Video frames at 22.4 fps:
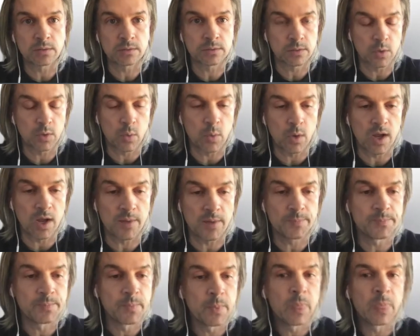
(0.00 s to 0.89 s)

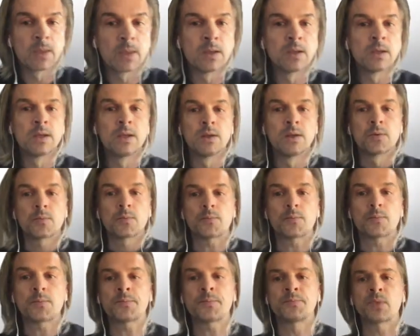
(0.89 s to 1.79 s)
Guam.
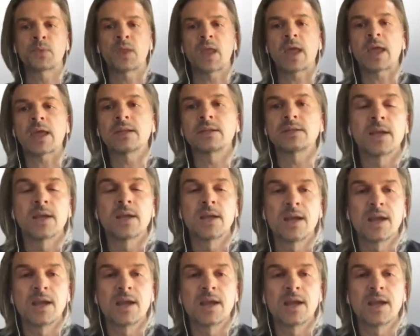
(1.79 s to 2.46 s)
And